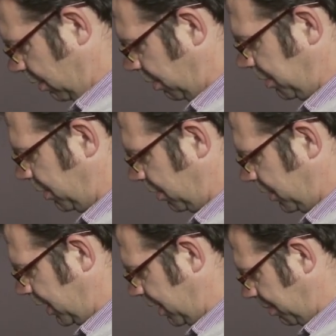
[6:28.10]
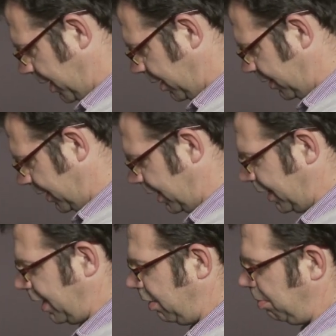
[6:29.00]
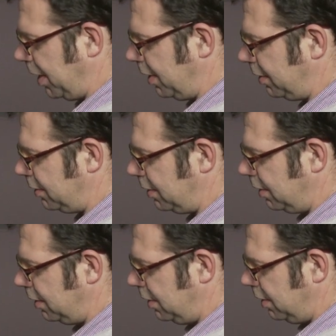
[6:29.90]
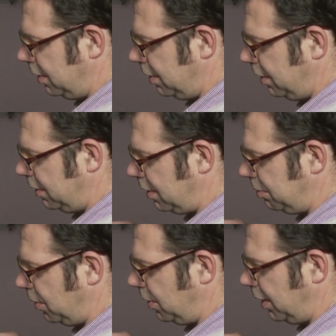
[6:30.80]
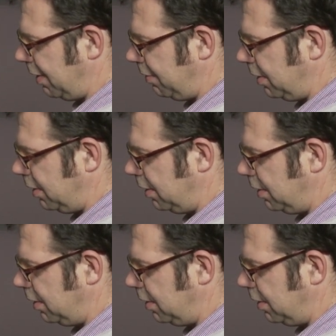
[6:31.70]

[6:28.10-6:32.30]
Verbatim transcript: up to 13 pounds and the counterbalance is up to 11.